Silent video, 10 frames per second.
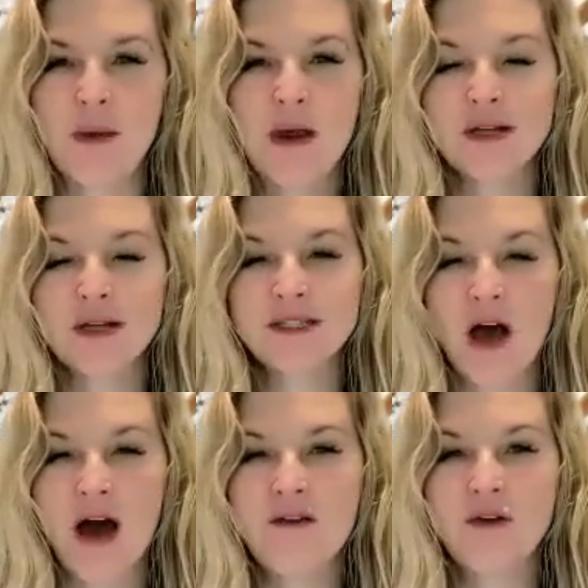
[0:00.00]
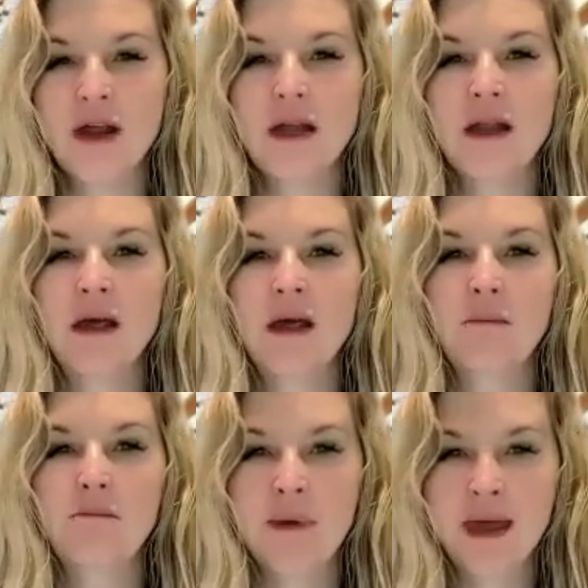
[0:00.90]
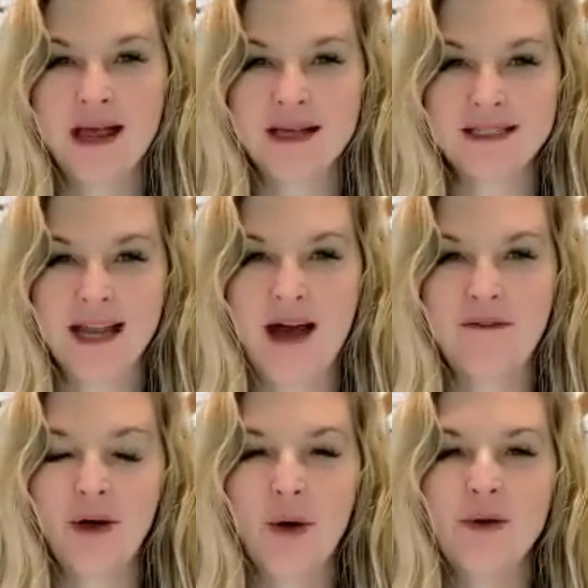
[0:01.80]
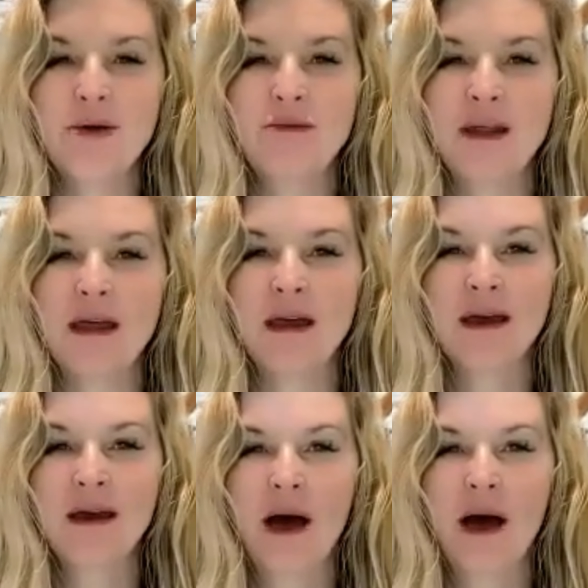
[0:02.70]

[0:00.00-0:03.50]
We are sovereign beings that have our own unique